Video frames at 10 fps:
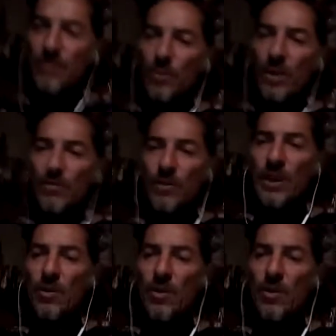we know the
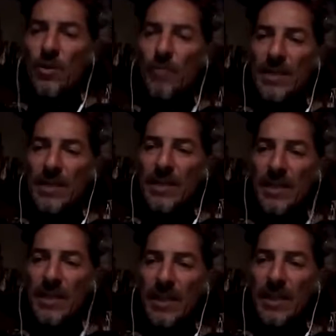basic
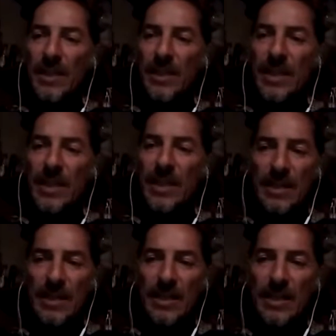
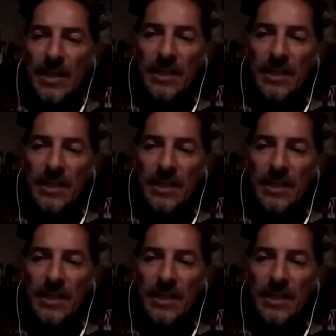needs,